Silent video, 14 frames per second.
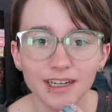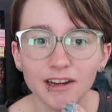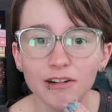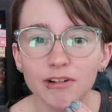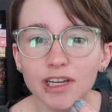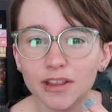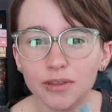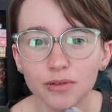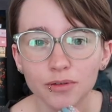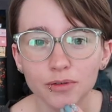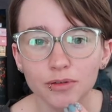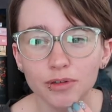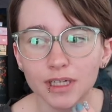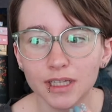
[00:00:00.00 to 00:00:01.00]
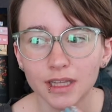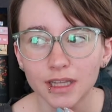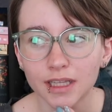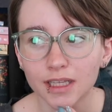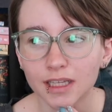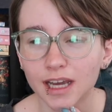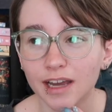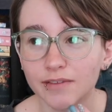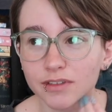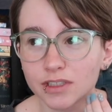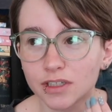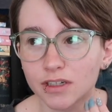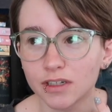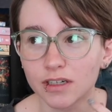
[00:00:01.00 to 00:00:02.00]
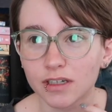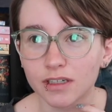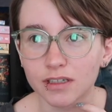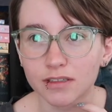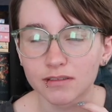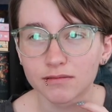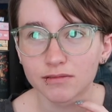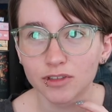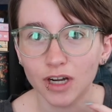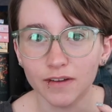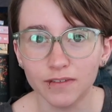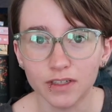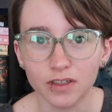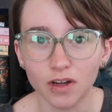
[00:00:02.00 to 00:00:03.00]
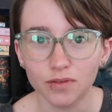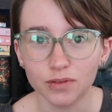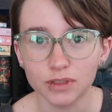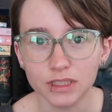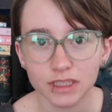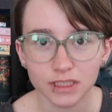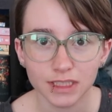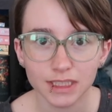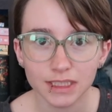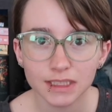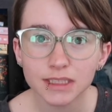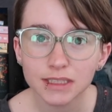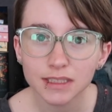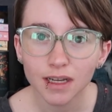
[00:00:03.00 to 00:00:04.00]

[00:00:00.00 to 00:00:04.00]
I'll get through the Avatar graphic novel series.